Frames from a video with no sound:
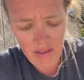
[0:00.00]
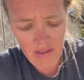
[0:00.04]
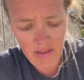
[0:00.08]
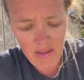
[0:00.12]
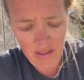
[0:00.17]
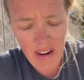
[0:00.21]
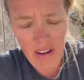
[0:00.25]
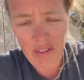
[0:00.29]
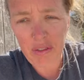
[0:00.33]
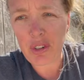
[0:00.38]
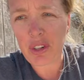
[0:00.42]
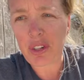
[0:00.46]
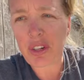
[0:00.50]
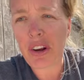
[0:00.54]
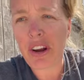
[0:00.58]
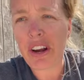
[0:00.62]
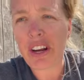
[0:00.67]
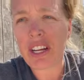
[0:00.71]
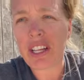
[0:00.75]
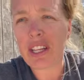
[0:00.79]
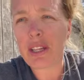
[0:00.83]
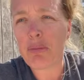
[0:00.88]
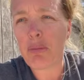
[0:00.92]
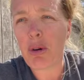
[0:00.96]
after
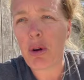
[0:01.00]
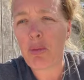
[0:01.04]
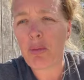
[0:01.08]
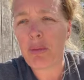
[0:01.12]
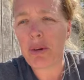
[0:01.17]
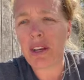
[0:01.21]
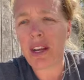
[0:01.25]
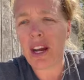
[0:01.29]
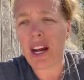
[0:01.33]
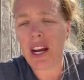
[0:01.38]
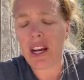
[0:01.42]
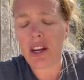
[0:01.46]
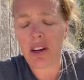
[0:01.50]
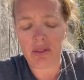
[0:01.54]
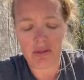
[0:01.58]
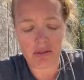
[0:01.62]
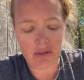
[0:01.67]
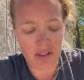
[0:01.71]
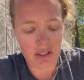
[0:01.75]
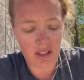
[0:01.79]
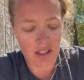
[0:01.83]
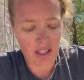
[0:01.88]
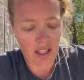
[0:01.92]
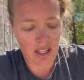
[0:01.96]
cracking them open, I don't
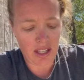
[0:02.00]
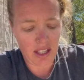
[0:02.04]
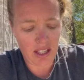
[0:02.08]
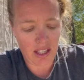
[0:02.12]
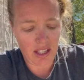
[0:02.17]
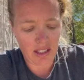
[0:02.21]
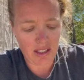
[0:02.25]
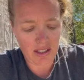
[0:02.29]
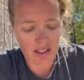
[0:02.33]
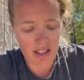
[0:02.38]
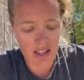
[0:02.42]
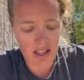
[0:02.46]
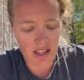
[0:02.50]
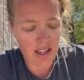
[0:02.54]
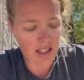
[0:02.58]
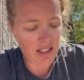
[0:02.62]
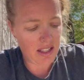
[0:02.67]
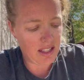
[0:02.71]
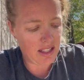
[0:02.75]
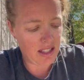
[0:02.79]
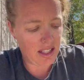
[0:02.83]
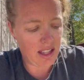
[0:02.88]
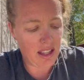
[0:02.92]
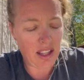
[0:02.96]
see
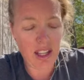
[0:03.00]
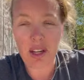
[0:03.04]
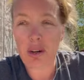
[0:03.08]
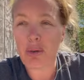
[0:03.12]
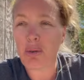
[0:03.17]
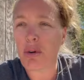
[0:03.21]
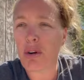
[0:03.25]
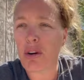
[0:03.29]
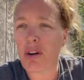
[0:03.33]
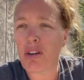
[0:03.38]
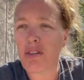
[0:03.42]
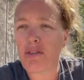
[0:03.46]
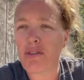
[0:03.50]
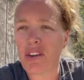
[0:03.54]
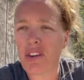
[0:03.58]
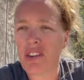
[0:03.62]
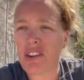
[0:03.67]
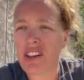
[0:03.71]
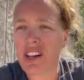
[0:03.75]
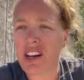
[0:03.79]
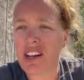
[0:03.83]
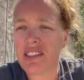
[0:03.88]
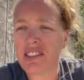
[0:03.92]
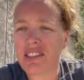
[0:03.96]
signs that they were
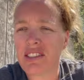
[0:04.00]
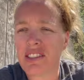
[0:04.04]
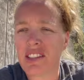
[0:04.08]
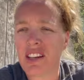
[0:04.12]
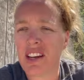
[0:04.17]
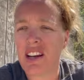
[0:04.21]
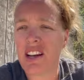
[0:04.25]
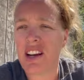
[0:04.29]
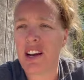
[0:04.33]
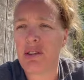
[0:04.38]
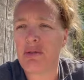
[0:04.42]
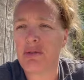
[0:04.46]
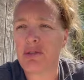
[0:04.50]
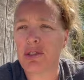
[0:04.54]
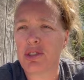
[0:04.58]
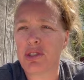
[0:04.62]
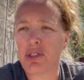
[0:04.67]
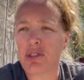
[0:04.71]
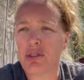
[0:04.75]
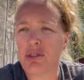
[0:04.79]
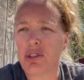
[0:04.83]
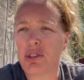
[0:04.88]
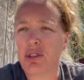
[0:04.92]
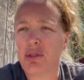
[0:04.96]
fertilized, and I will
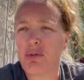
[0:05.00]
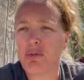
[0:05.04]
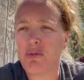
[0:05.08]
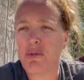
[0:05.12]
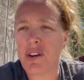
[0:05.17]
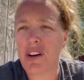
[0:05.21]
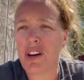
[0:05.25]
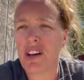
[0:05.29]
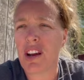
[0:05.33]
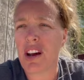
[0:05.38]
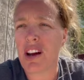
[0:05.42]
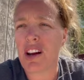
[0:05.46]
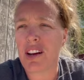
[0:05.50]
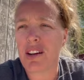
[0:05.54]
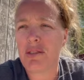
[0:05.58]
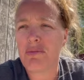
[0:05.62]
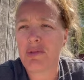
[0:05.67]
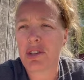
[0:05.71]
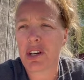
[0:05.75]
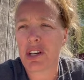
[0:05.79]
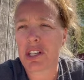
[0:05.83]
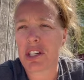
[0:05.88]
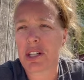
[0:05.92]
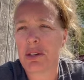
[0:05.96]
show you what I'm
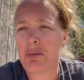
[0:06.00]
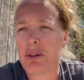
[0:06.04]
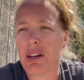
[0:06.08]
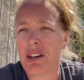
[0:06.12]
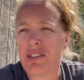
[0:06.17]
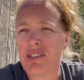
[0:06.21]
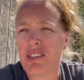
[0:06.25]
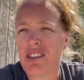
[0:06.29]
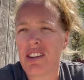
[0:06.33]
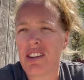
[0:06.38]
talking about.